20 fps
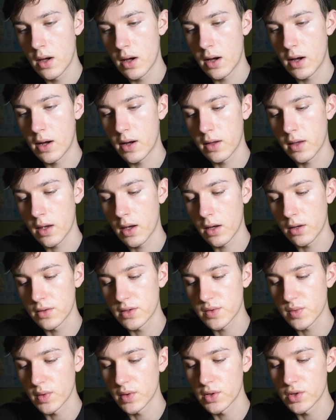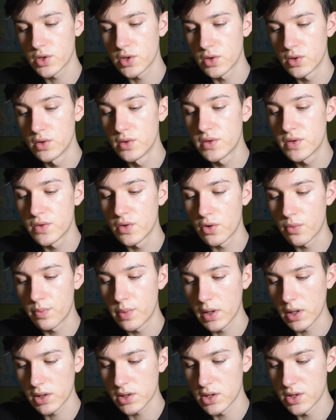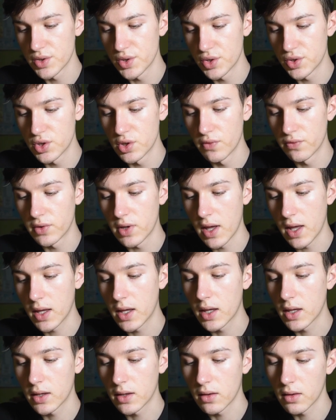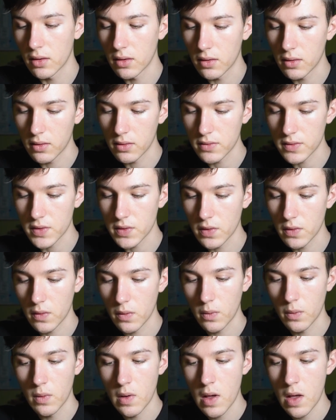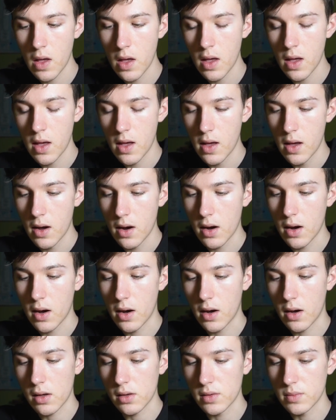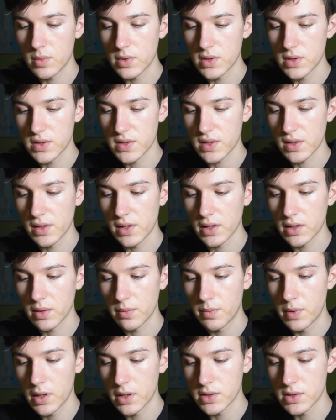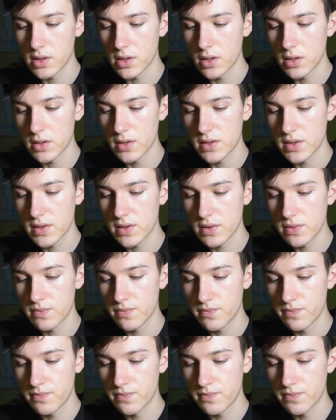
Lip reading: yeah, you just want to choose your pictures that you've taken. So let me just select the pictures.